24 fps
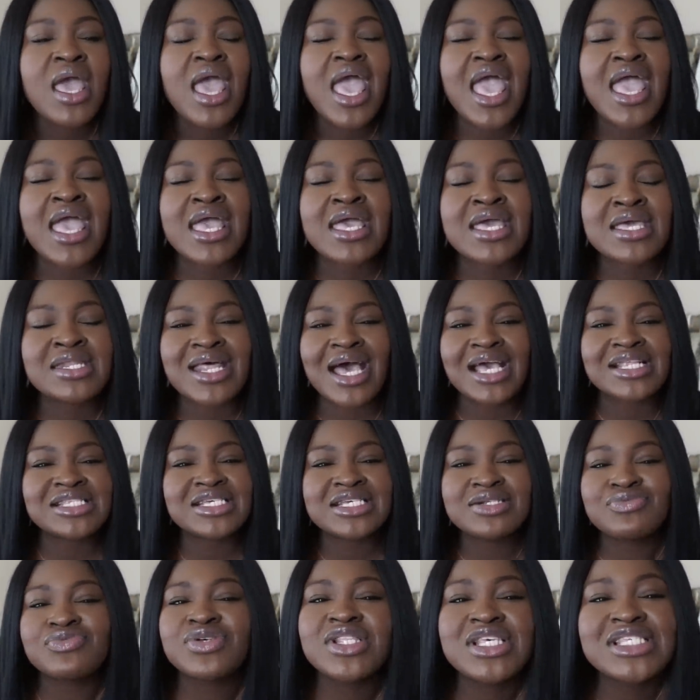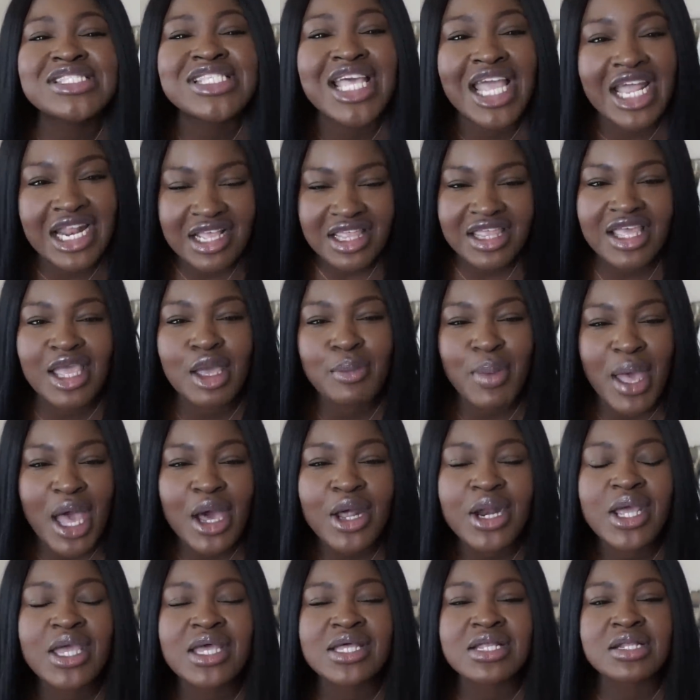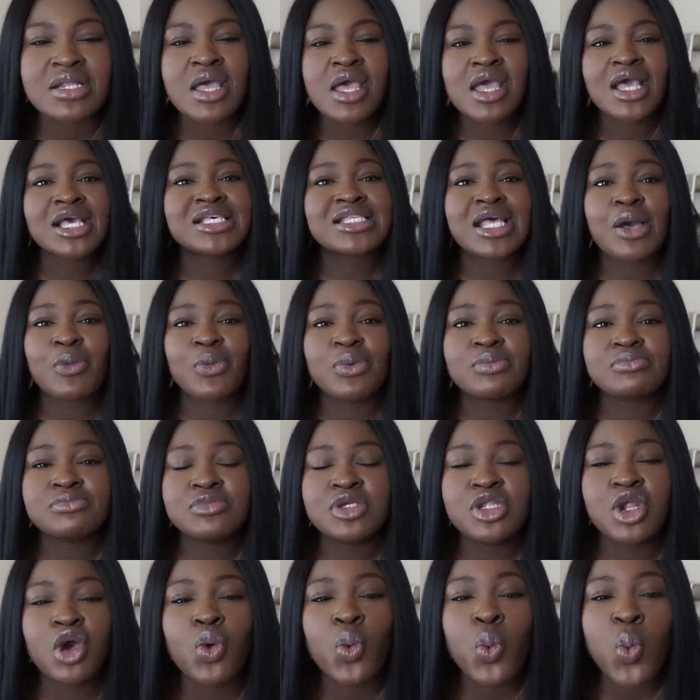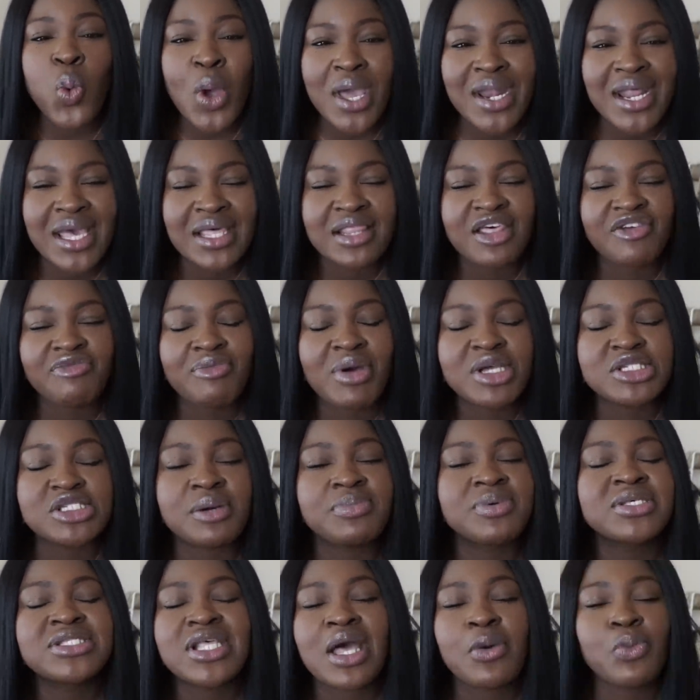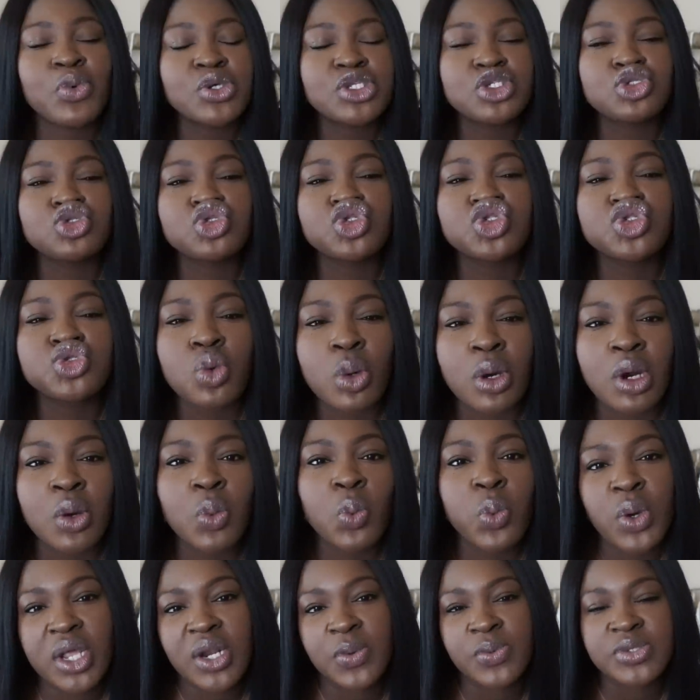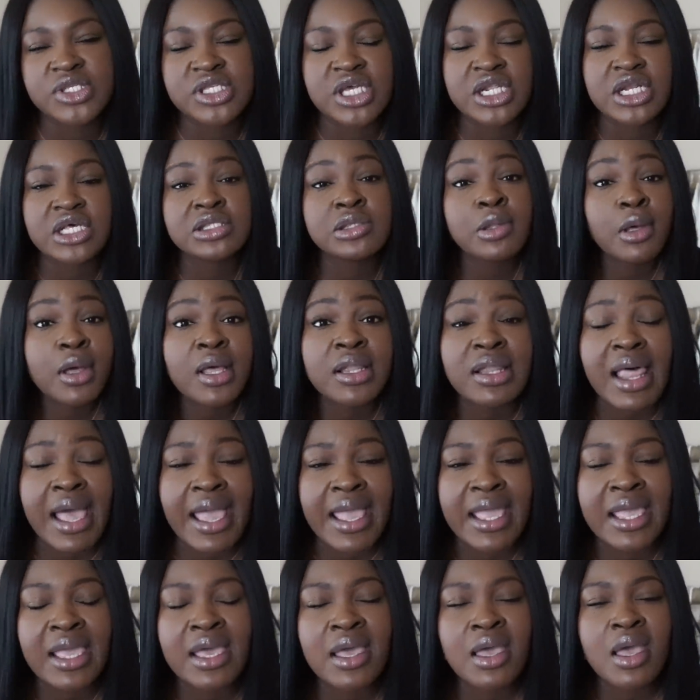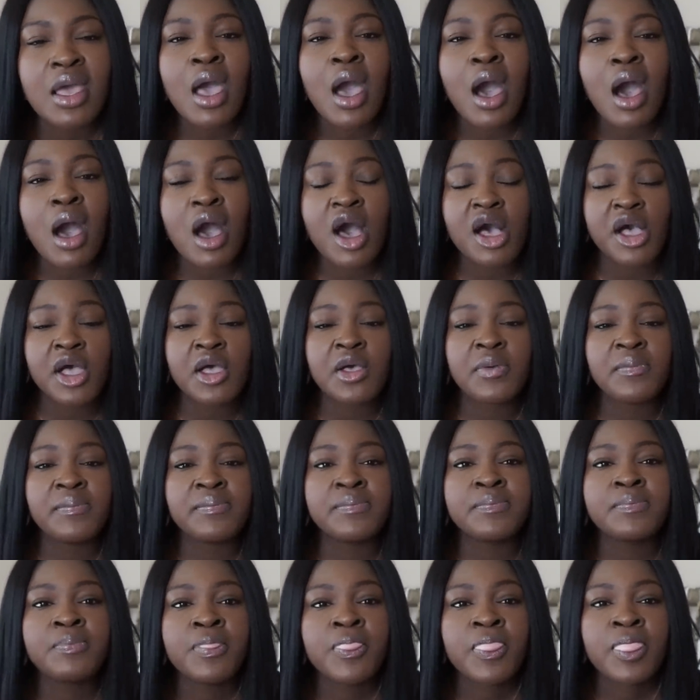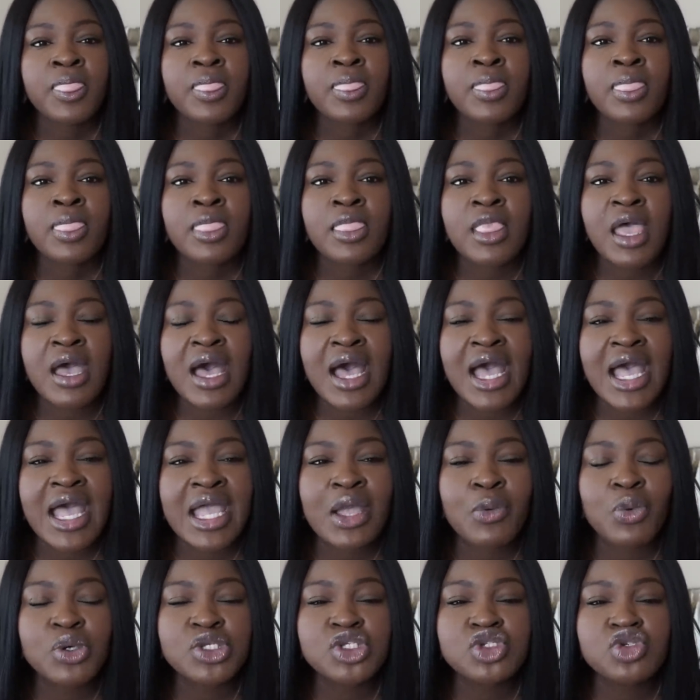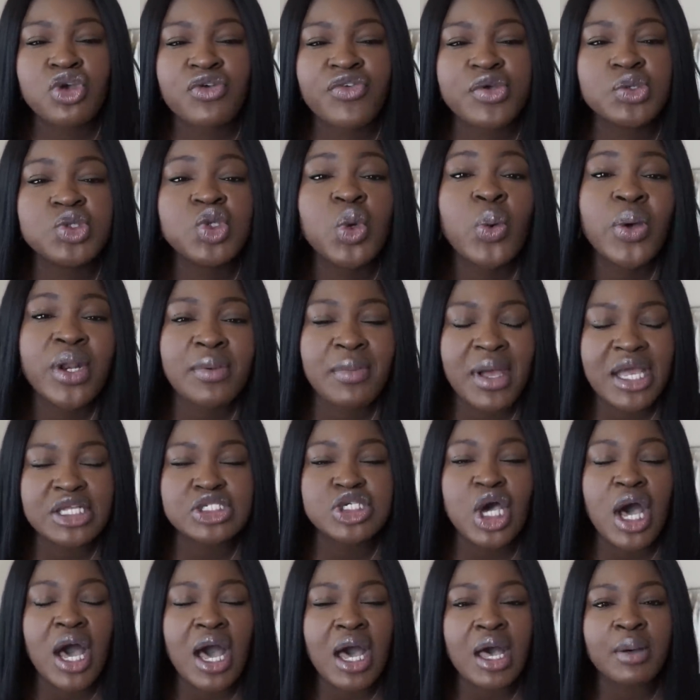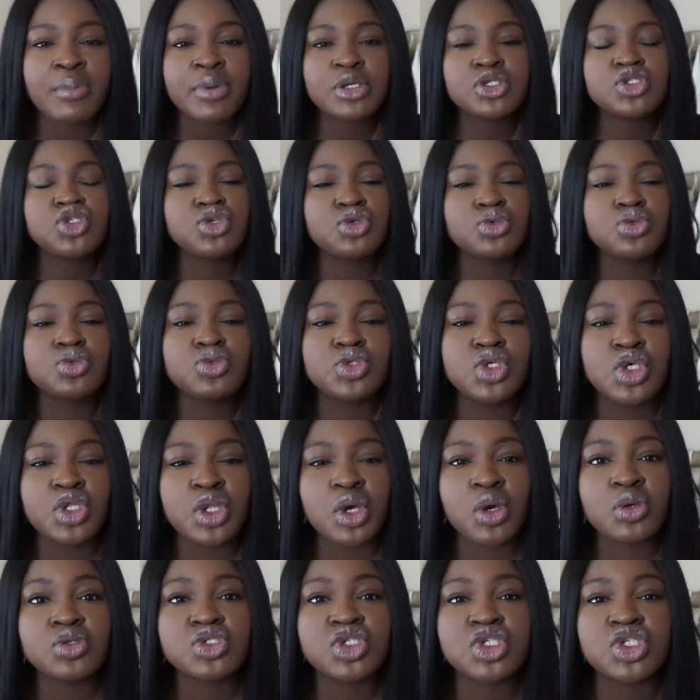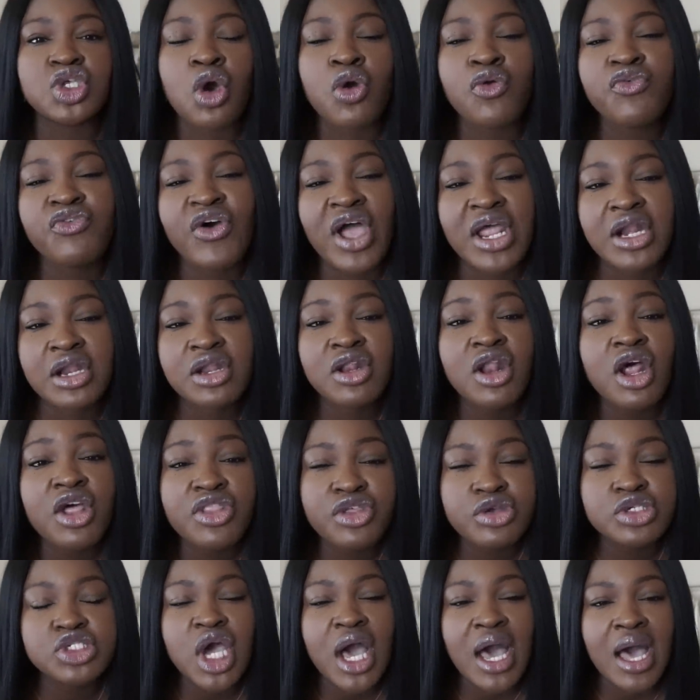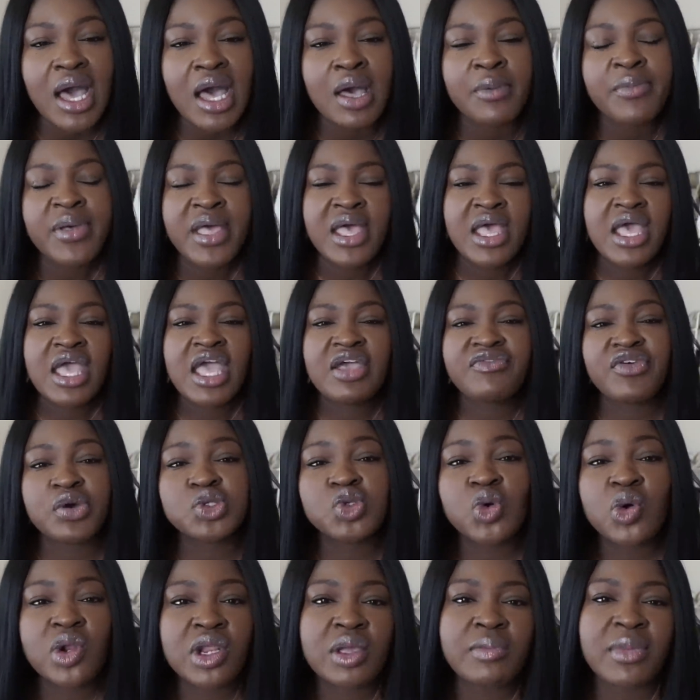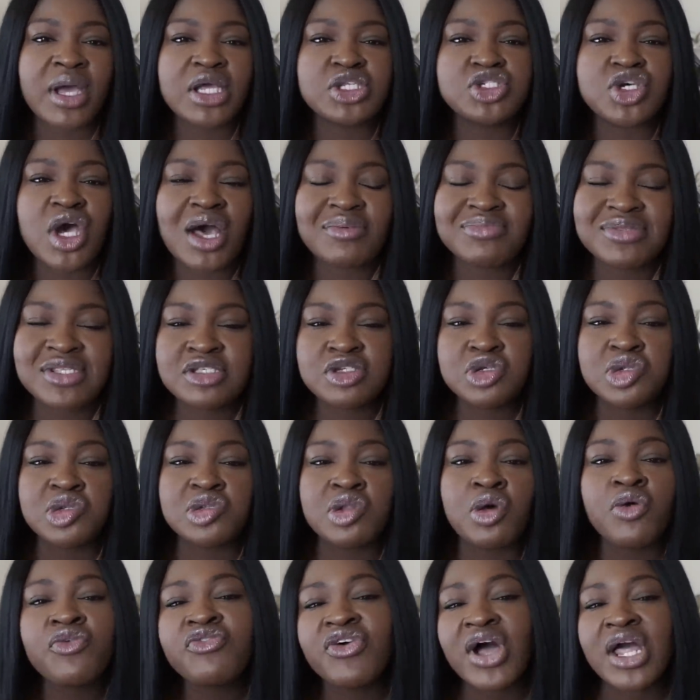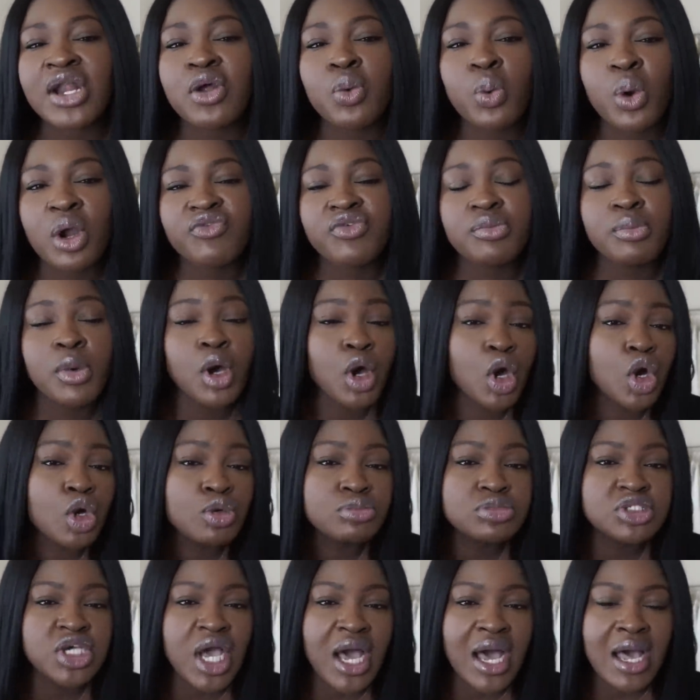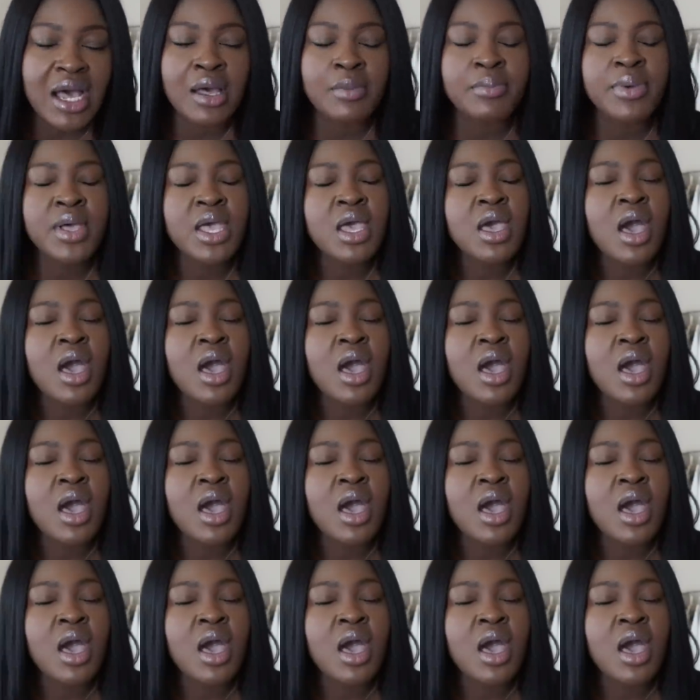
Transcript: and I didn't really say anything about it because I, you know, when I left my job, because I wasn't sure what it was going to look like. I wasn't sure if I was quitting my job to, you know, just go find another job, if I was quitting my job to, you know, find a work from home job,